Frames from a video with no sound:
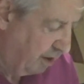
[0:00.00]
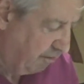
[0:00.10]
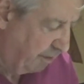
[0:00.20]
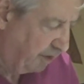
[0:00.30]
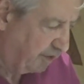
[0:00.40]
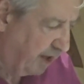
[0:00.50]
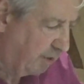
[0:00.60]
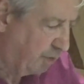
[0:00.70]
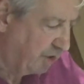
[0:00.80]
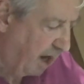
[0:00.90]
from the state
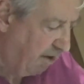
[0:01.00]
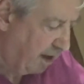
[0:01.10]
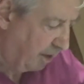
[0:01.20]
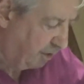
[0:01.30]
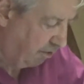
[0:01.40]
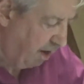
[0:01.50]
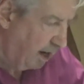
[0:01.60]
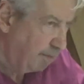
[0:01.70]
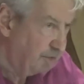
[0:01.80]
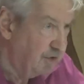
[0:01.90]
which carried out the
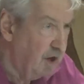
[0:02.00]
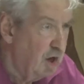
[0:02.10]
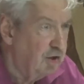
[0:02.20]
crimes.